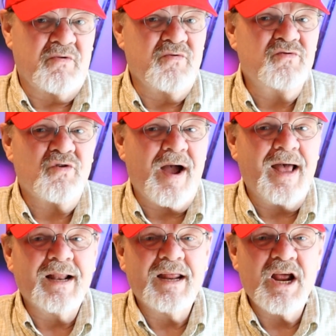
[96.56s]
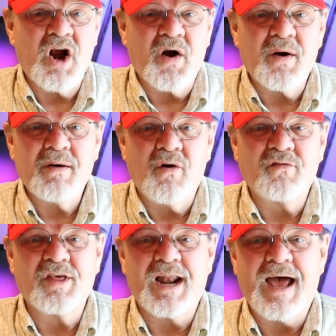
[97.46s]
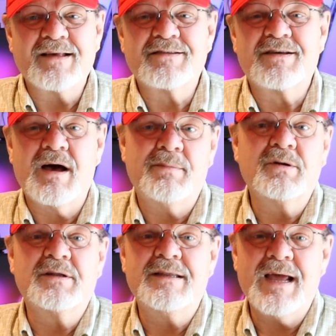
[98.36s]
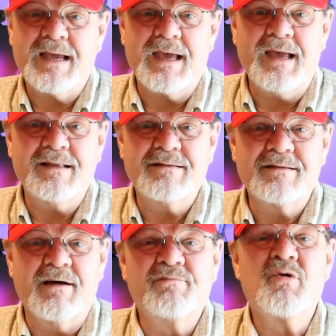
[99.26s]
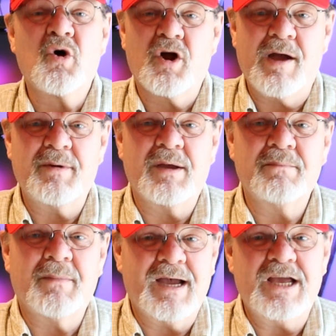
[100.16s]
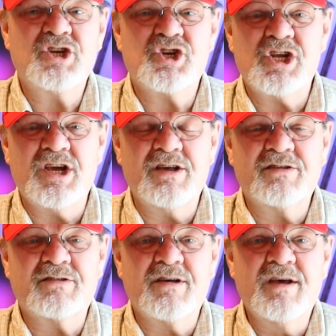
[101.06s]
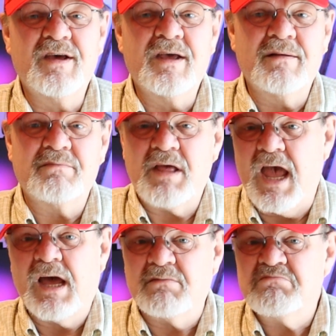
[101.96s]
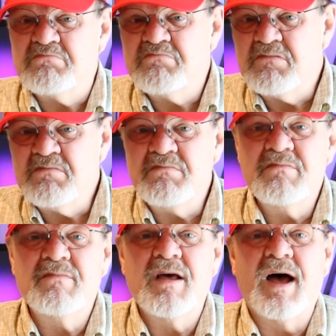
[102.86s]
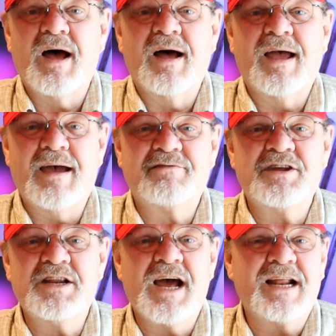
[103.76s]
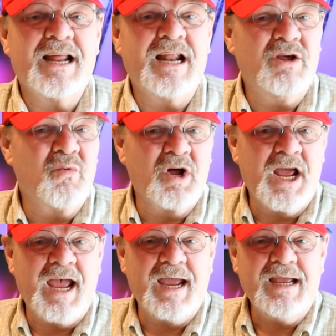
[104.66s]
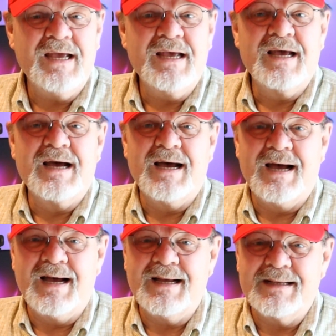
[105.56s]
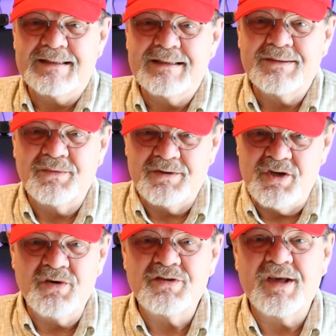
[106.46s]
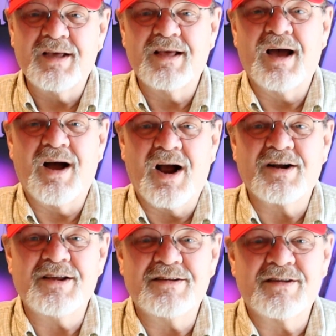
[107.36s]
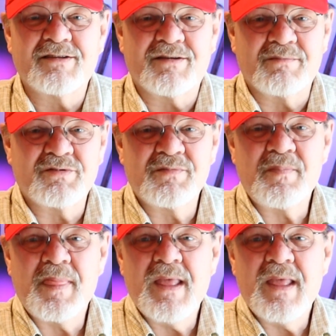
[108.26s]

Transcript: through trial and error over the last couple decades of programming my H Ts and uh, F T nine ninety-one A uh, using uh, R T Systems.